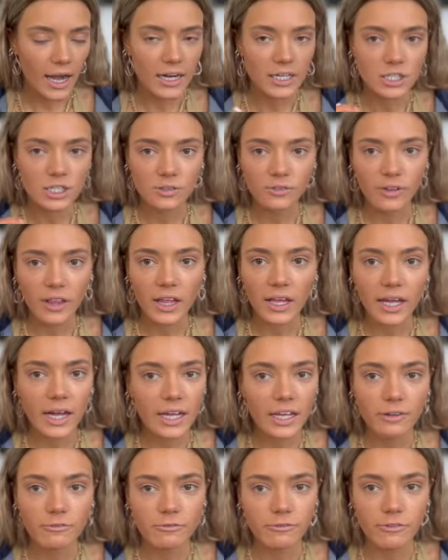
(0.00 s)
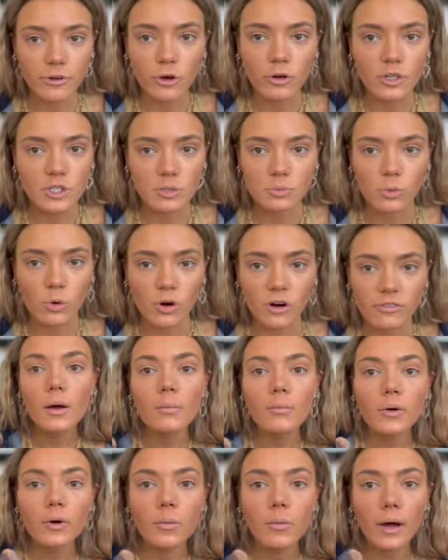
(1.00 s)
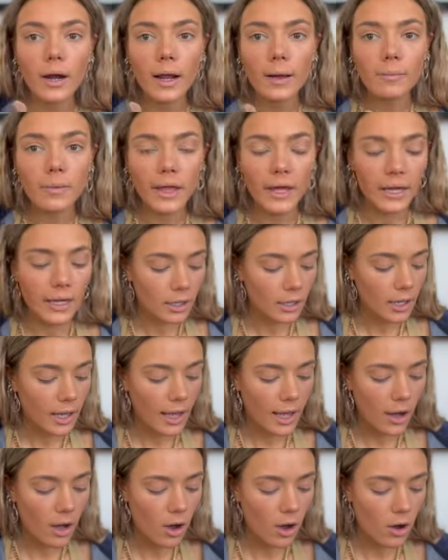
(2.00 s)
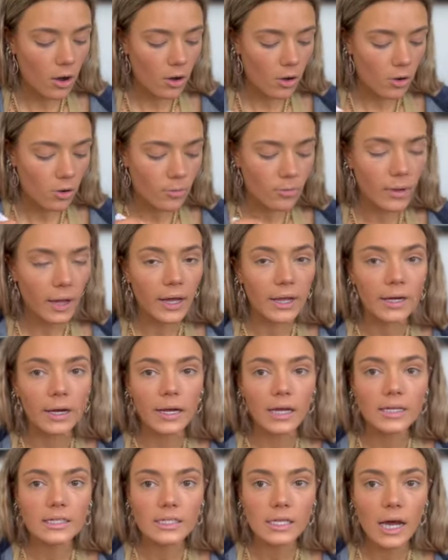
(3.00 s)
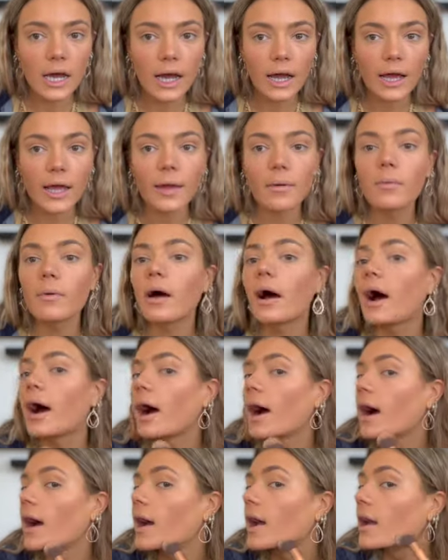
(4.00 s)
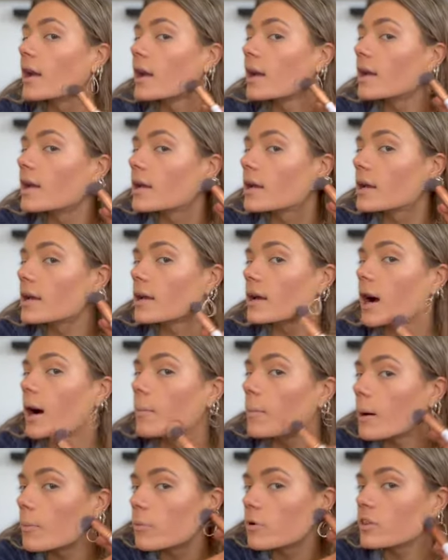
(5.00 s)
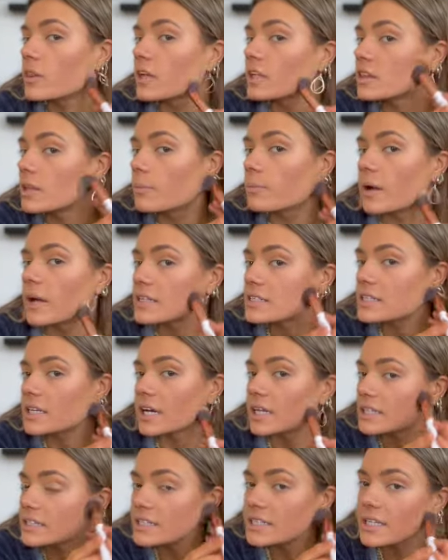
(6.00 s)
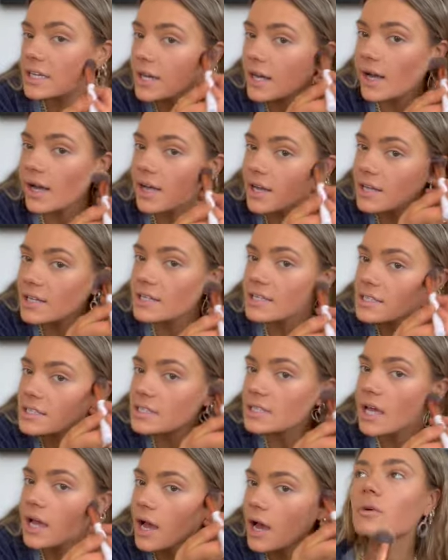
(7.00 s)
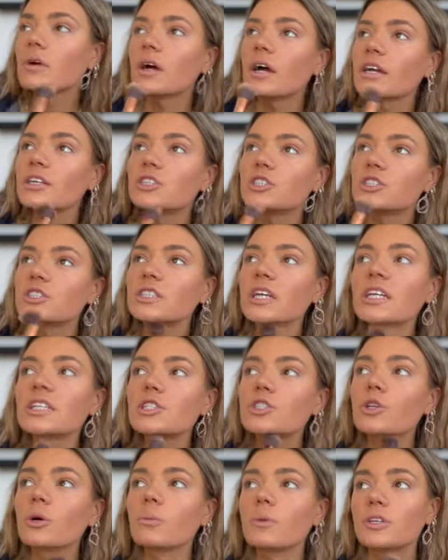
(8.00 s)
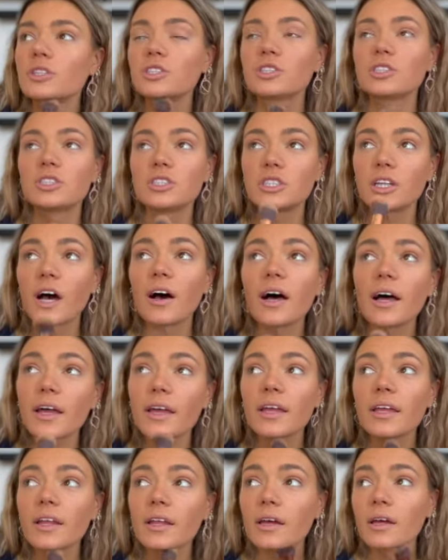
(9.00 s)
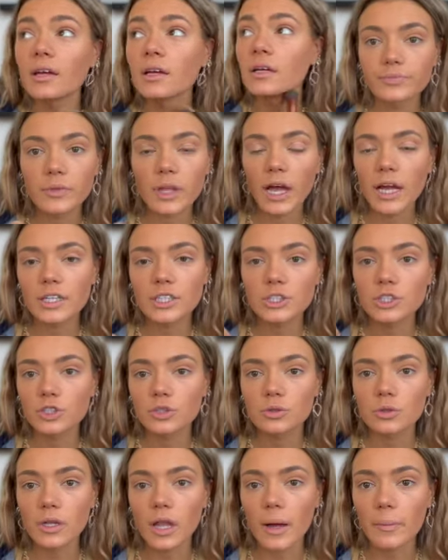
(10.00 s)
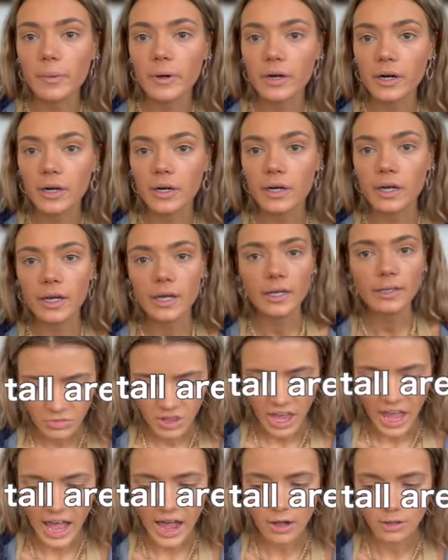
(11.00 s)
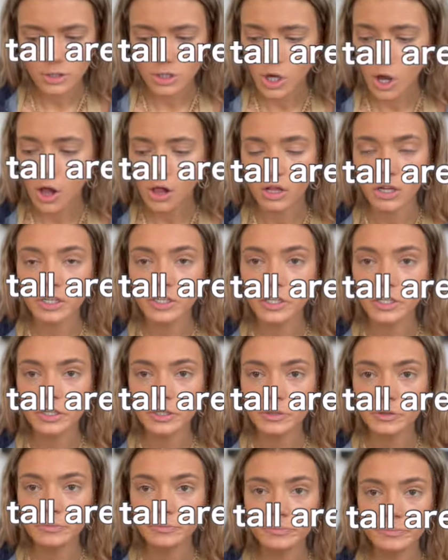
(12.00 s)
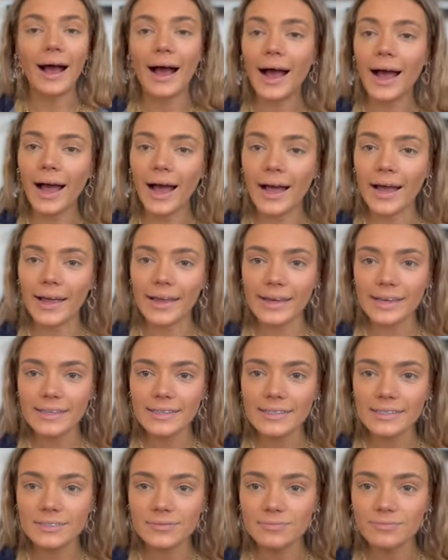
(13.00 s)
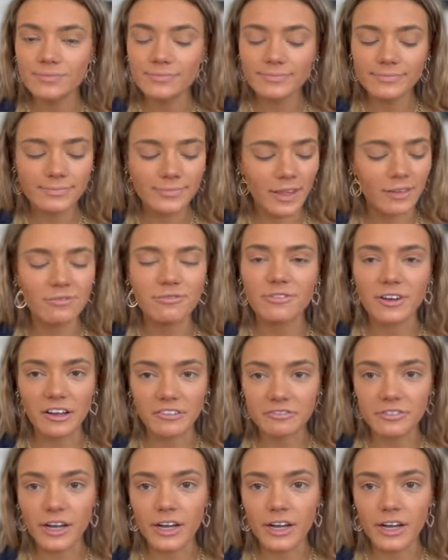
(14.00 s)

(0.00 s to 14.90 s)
I just feel like I can focus more. But when I'm like at home at nighttime, I come up with like the best ideas. I just get so much done. I just do a lot better at night. How tall are you? I am 5'5".